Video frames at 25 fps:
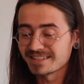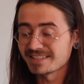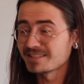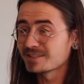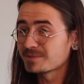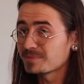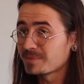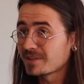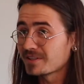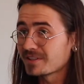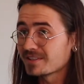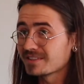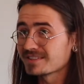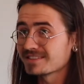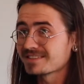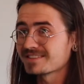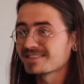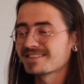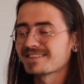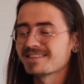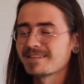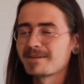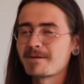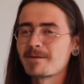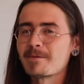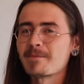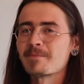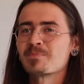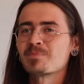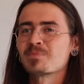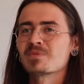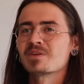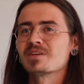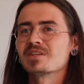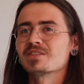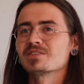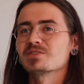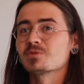experience.
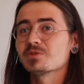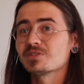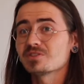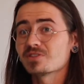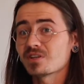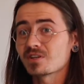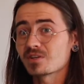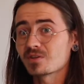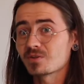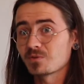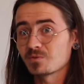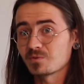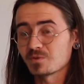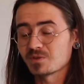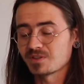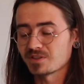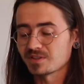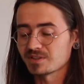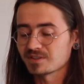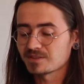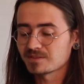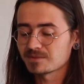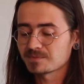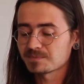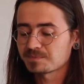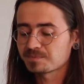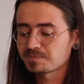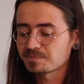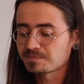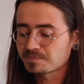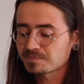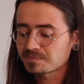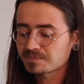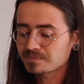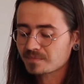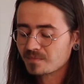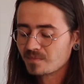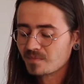So we started off with this,
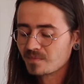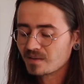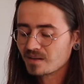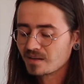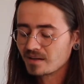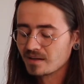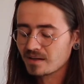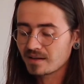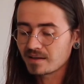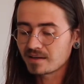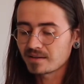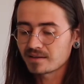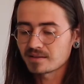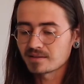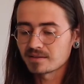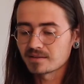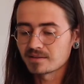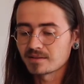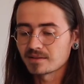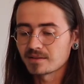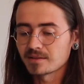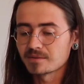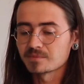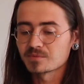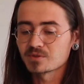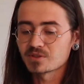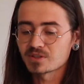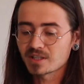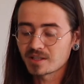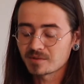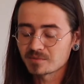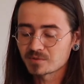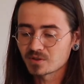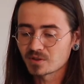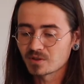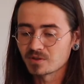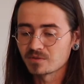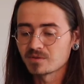and she
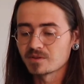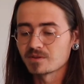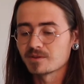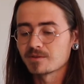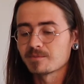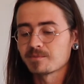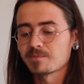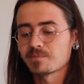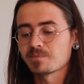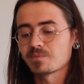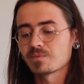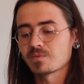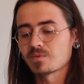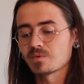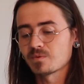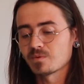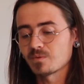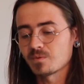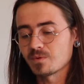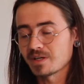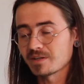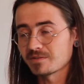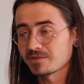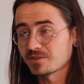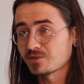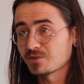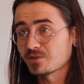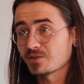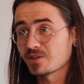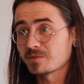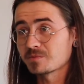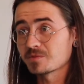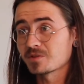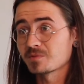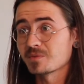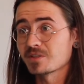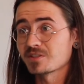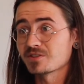comes over. We have the 2
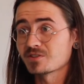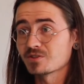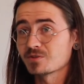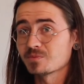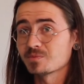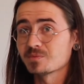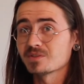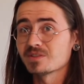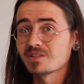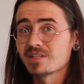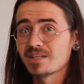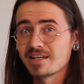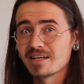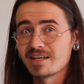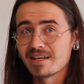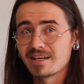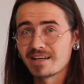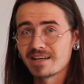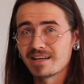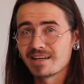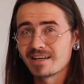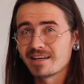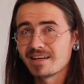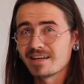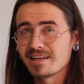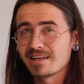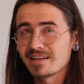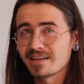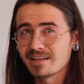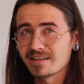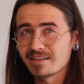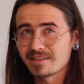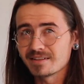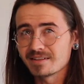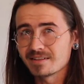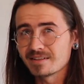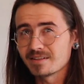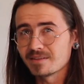grams of mushrooms.
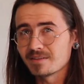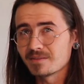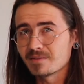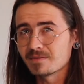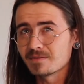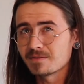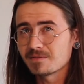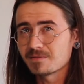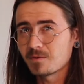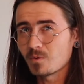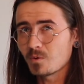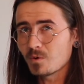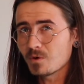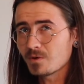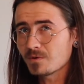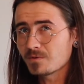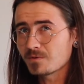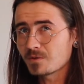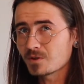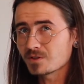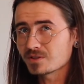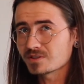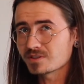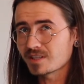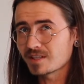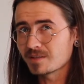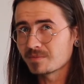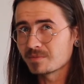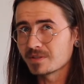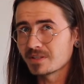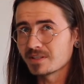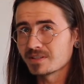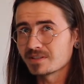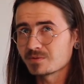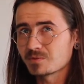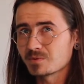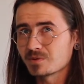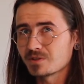For her first time,
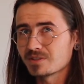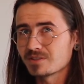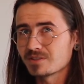it